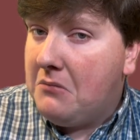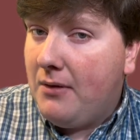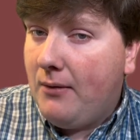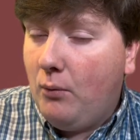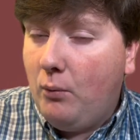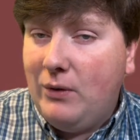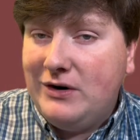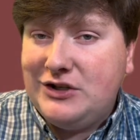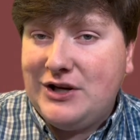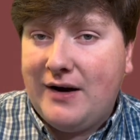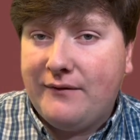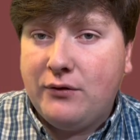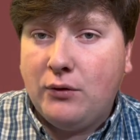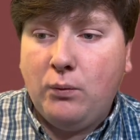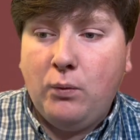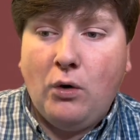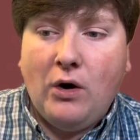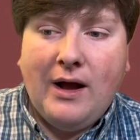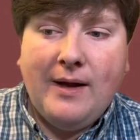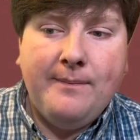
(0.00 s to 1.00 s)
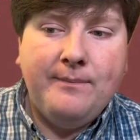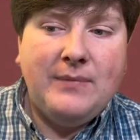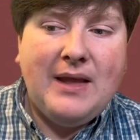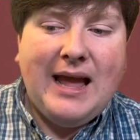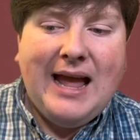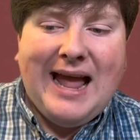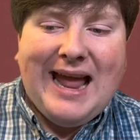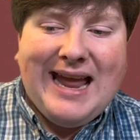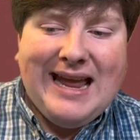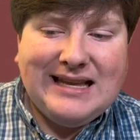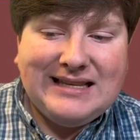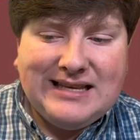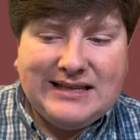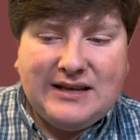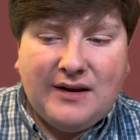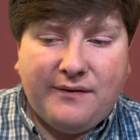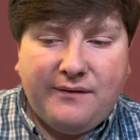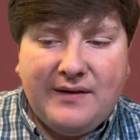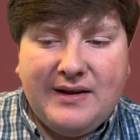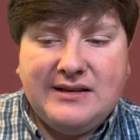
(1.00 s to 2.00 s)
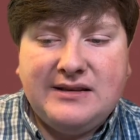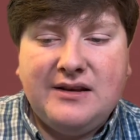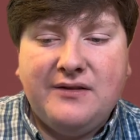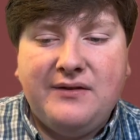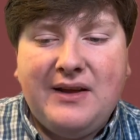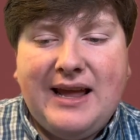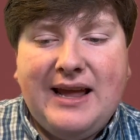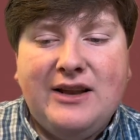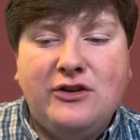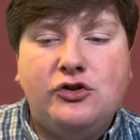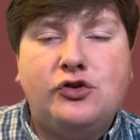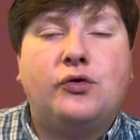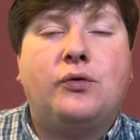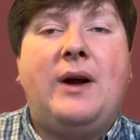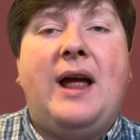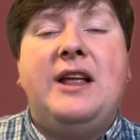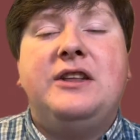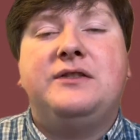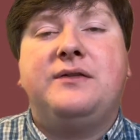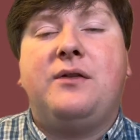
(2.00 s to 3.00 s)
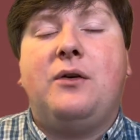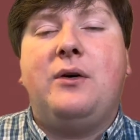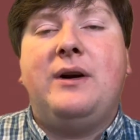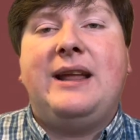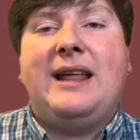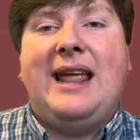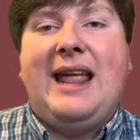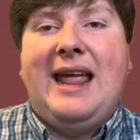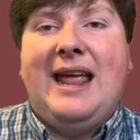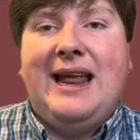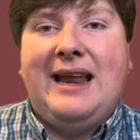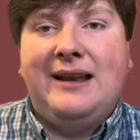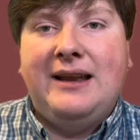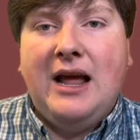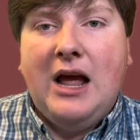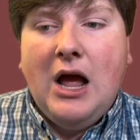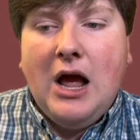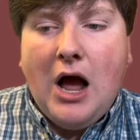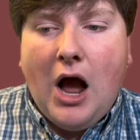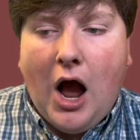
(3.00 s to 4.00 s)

whichever one. He is a defensive end transferring in.